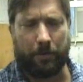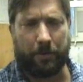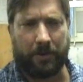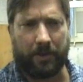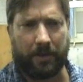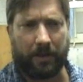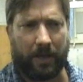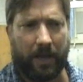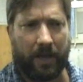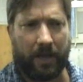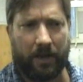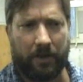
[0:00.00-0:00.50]

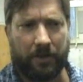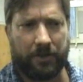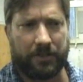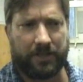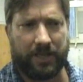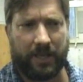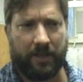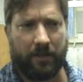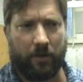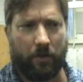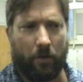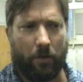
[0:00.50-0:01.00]
weapon thing. I
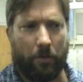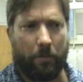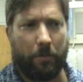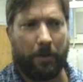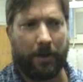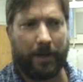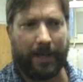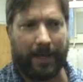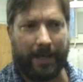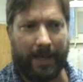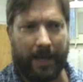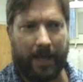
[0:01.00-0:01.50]
understand it all.
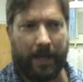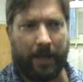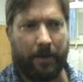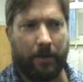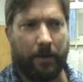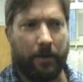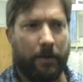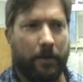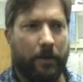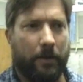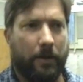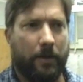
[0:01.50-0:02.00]
But
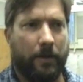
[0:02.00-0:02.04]
again,